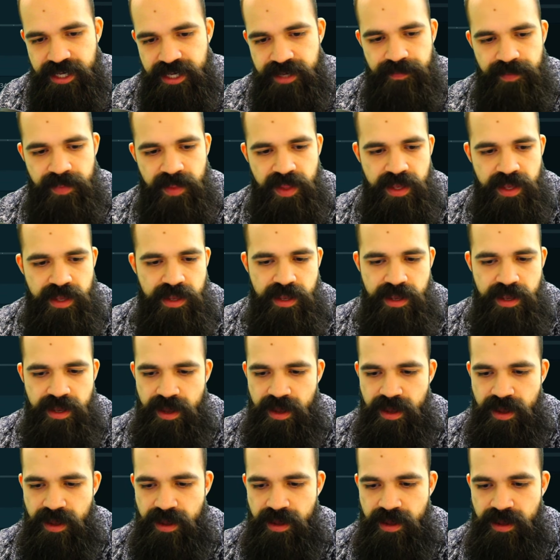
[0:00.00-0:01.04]
it.
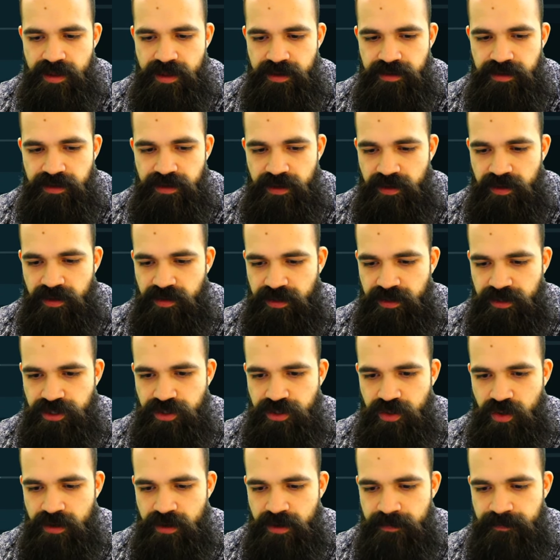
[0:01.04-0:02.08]
Uh, I'll click
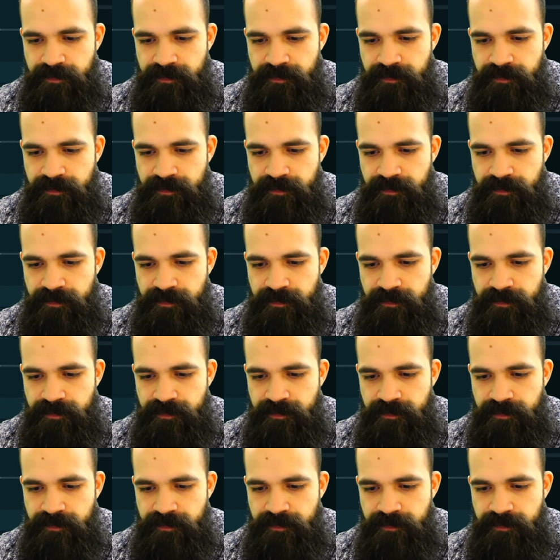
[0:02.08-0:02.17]
short.